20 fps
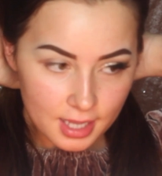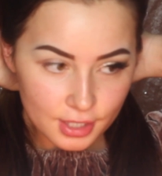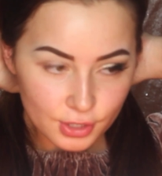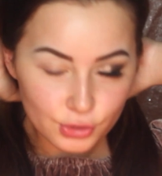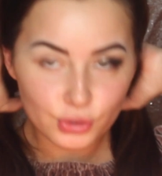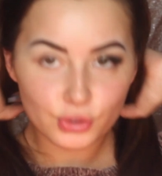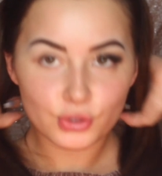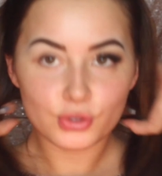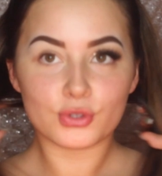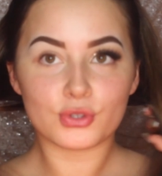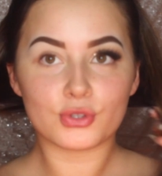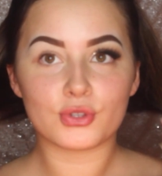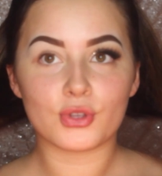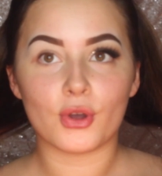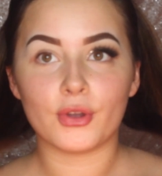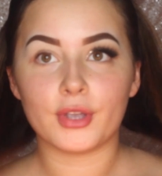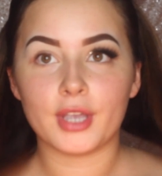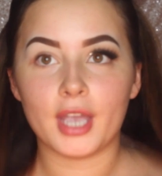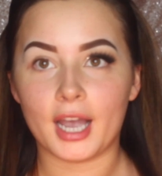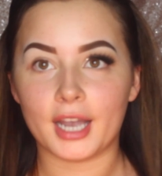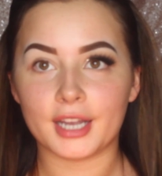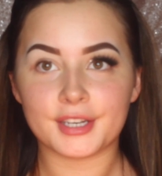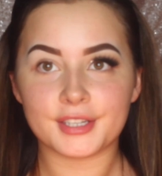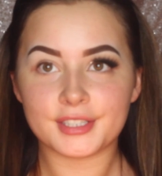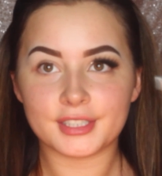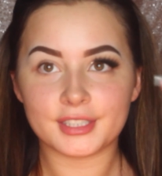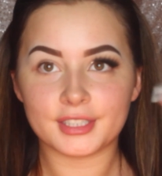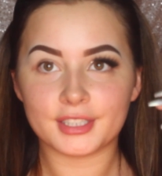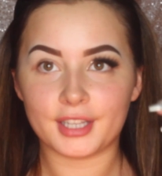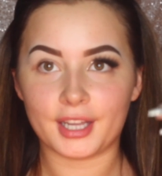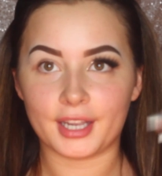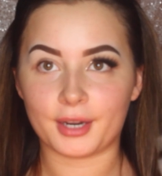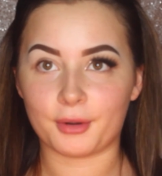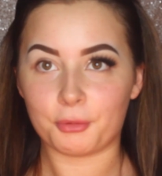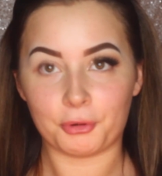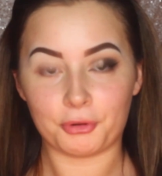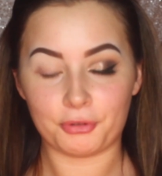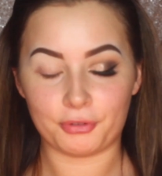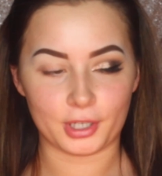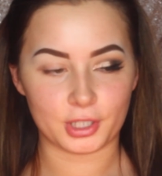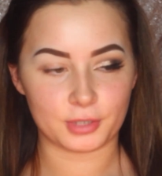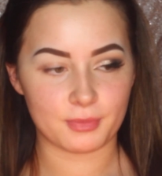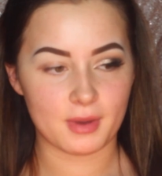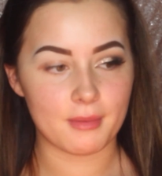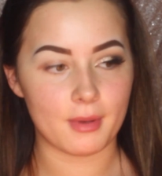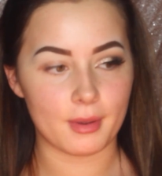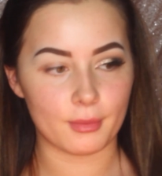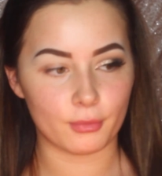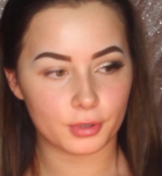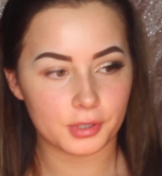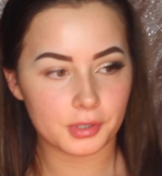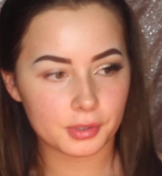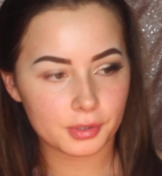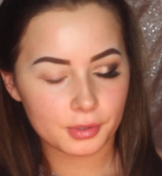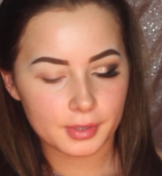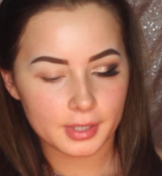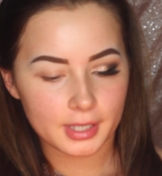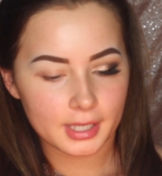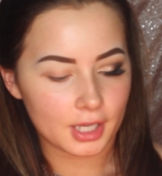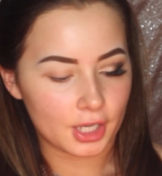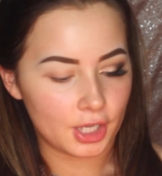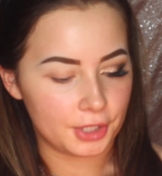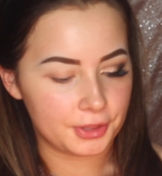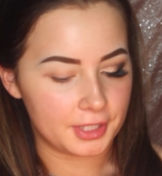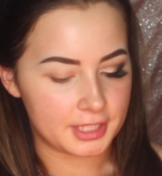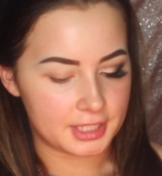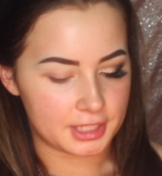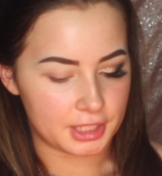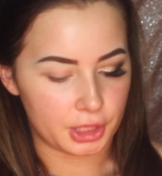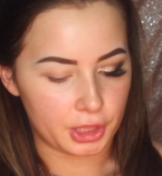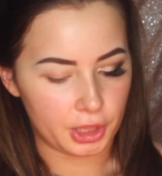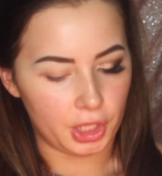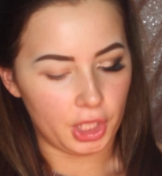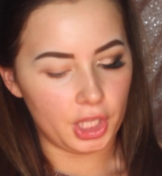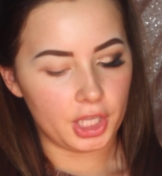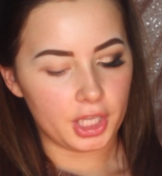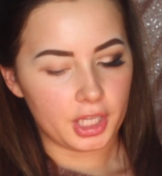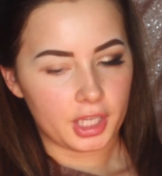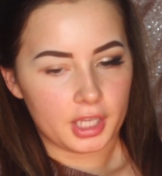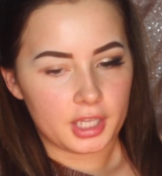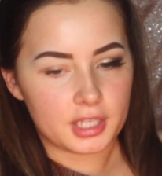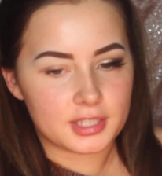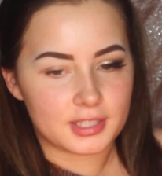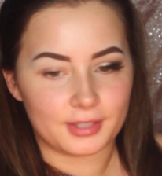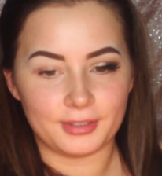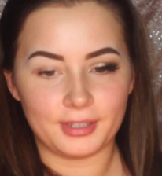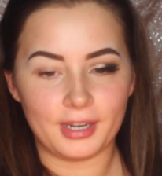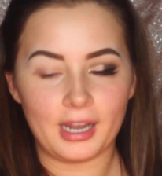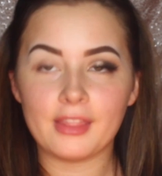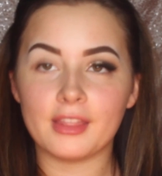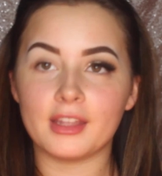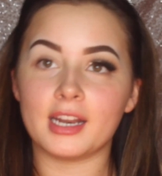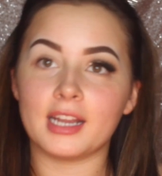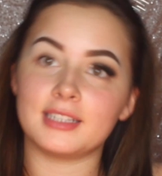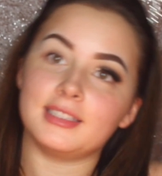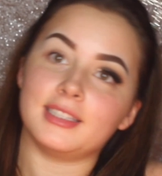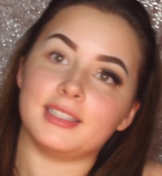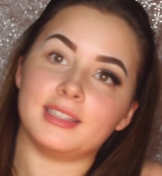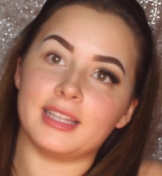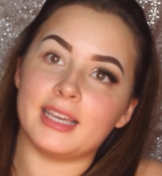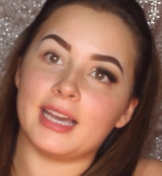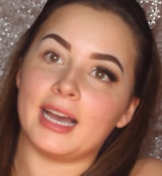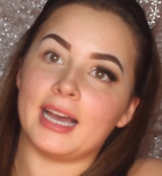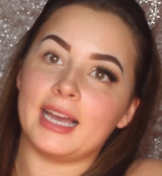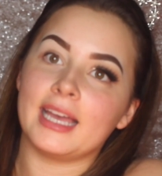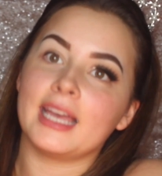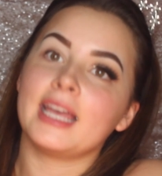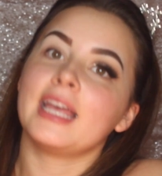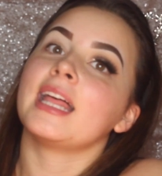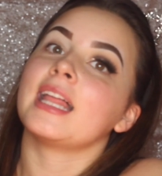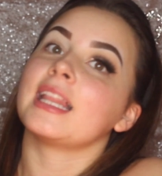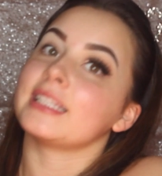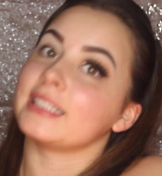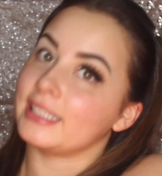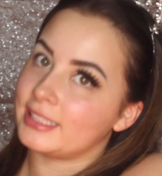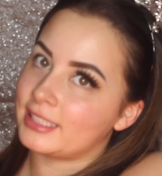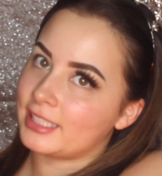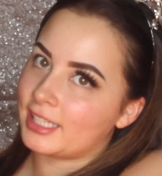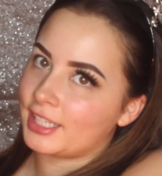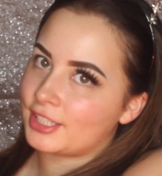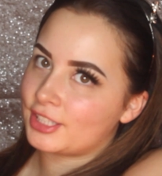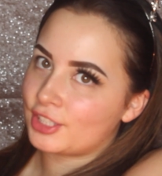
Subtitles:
So yeah, I just need to like refresh my memory real quick on this look. So now that I did that, let's get